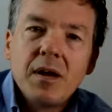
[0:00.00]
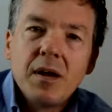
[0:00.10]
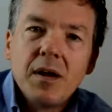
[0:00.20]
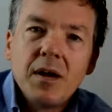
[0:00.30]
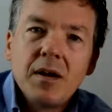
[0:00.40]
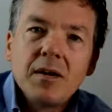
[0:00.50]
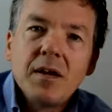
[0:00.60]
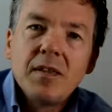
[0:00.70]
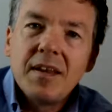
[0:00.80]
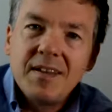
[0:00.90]
the
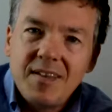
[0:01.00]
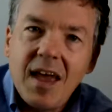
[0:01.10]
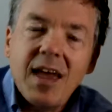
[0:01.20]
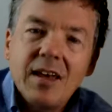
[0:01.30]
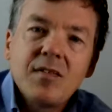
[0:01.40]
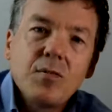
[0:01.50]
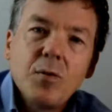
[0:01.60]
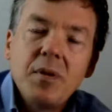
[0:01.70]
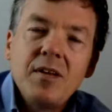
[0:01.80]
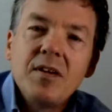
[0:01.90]
date
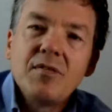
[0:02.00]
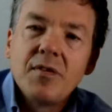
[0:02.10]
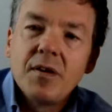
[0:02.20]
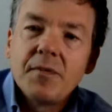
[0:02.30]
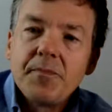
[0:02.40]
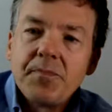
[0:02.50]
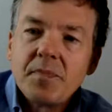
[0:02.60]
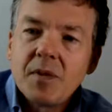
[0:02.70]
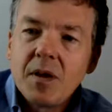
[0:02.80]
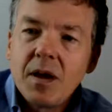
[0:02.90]
will be different.
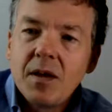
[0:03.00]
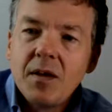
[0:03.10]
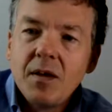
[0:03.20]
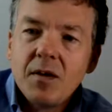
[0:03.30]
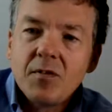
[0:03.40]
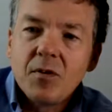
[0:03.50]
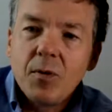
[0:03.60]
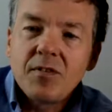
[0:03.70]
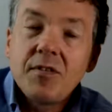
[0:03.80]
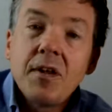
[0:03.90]
Okay, so
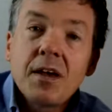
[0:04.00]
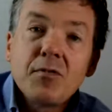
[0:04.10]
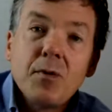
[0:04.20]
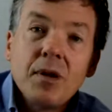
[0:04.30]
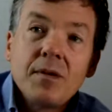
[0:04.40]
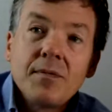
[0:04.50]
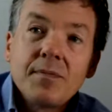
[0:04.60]
what's the next one?